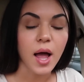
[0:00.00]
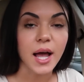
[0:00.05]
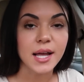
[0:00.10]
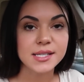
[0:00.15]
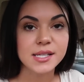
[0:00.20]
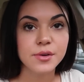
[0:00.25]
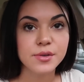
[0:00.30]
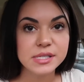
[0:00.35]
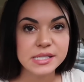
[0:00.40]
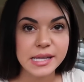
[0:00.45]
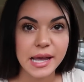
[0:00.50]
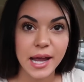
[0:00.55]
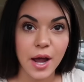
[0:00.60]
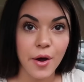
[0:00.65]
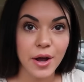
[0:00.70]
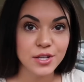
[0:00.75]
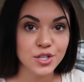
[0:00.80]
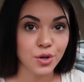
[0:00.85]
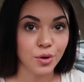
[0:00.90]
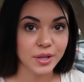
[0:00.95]
as I was saying,
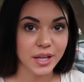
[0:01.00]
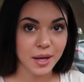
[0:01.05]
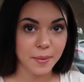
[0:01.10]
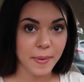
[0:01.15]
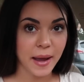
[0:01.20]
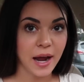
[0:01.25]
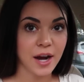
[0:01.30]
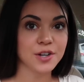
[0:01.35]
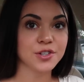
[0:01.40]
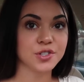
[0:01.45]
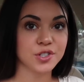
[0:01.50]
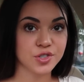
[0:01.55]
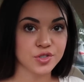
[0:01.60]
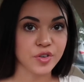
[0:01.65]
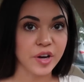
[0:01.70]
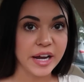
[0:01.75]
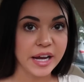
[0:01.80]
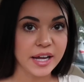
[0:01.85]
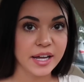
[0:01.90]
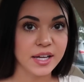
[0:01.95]
how I don't like my hair
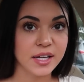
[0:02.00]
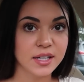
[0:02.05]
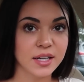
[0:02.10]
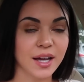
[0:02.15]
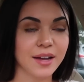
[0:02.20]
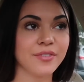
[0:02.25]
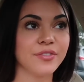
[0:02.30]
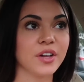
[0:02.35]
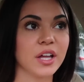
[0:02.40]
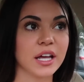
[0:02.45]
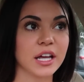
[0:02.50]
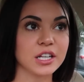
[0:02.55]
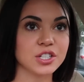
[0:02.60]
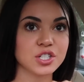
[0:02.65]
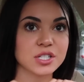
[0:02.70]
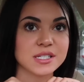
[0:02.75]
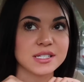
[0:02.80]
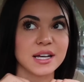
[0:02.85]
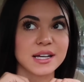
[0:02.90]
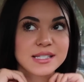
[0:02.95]
straightened, I feel like it
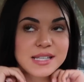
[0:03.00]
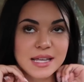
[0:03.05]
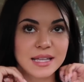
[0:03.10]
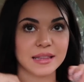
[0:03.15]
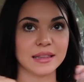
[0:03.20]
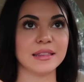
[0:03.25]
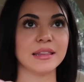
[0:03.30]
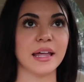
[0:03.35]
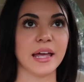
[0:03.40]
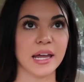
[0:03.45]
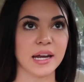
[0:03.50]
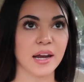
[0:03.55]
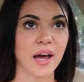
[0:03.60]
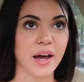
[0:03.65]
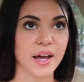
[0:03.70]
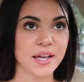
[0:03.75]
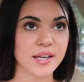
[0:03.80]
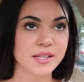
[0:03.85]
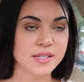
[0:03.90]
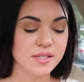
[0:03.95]
just doesn't lay
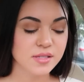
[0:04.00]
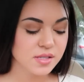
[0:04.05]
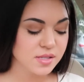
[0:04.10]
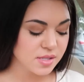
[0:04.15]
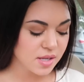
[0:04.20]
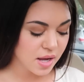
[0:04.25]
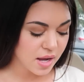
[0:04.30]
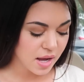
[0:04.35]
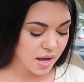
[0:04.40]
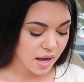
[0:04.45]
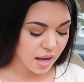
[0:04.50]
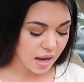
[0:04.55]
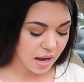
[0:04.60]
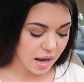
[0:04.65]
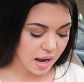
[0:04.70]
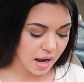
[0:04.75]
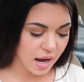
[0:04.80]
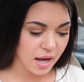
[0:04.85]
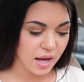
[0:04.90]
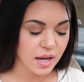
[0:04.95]
nice.
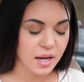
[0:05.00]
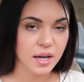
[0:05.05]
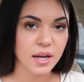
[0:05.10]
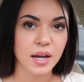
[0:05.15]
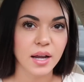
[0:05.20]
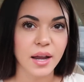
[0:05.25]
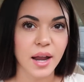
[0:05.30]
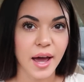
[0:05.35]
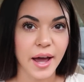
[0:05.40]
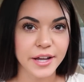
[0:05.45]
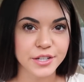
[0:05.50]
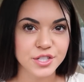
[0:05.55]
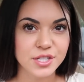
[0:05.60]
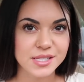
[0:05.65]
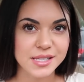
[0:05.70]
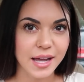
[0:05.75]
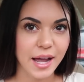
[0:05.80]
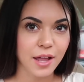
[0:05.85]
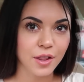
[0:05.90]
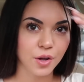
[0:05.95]
And I
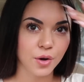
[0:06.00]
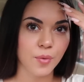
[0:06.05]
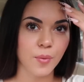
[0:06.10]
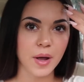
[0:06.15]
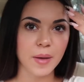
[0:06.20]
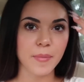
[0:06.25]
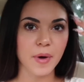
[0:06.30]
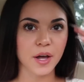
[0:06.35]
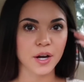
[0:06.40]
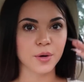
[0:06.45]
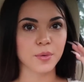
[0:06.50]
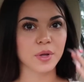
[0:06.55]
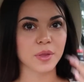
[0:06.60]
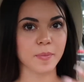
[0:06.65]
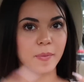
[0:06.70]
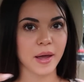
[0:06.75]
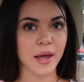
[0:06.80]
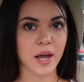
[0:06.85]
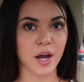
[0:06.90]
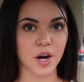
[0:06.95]
just think I look way better
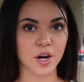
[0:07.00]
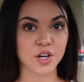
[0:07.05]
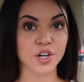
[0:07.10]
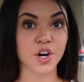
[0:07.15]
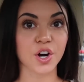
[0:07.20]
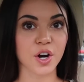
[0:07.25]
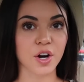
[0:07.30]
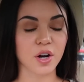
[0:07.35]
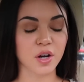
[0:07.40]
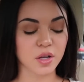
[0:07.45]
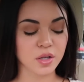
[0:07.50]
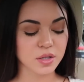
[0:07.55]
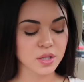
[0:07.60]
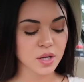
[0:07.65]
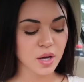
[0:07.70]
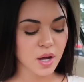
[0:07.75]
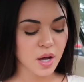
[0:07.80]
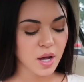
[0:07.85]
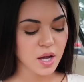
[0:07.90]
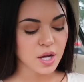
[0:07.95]
with my hair curled.
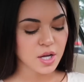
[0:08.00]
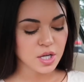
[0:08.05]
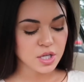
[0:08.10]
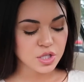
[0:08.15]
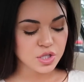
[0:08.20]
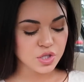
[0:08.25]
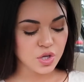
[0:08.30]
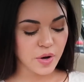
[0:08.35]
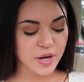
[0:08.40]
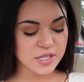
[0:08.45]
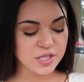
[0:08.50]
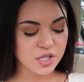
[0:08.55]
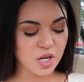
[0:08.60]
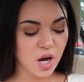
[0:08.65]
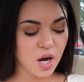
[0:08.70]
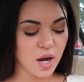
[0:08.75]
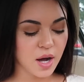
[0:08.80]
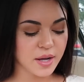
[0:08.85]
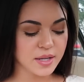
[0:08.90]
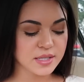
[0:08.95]
So I
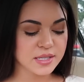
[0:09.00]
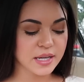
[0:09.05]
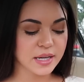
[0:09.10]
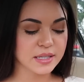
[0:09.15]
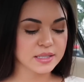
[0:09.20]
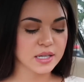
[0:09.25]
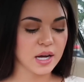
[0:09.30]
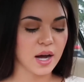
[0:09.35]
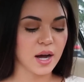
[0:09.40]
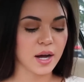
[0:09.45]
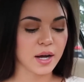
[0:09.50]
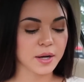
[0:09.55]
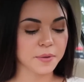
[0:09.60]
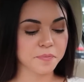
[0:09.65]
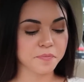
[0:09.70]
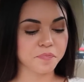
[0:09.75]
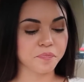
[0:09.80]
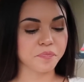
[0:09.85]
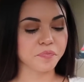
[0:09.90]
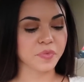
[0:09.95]
saw on
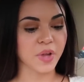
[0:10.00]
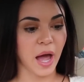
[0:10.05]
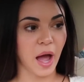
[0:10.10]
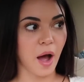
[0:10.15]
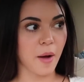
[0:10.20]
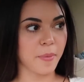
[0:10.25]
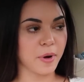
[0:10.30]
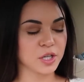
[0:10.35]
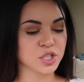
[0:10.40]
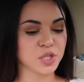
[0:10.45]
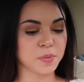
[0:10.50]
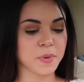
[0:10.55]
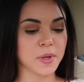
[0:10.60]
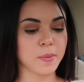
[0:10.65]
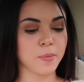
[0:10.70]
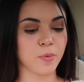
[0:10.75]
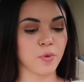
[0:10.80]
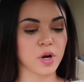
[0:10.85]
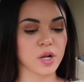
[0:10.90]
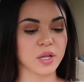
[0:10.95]
TikTok that a bunch of
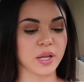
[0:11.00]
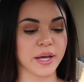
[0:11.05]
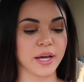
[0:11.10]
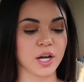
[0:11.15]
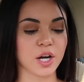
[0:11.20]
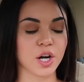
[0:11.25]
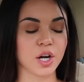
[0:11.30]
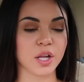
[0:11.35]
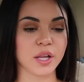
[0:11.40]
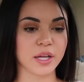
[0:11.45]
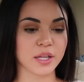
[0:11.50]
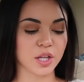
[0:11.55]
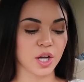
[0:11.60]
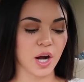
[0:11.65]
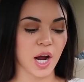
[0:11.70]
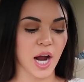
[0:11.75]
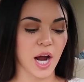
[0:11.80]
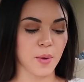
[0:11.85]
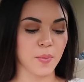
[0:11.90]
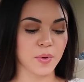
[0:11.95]
people were like curling
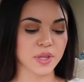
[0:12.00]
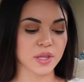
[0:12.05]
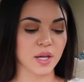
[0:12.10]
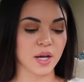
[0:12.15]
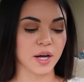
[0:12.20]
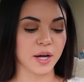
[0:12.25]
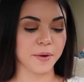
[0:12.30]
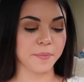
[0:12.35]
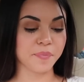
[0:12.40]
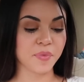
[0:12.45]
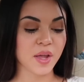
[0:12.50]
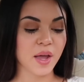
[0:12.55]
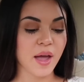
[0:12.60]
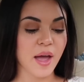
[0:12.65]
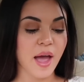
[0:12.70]
their hair with a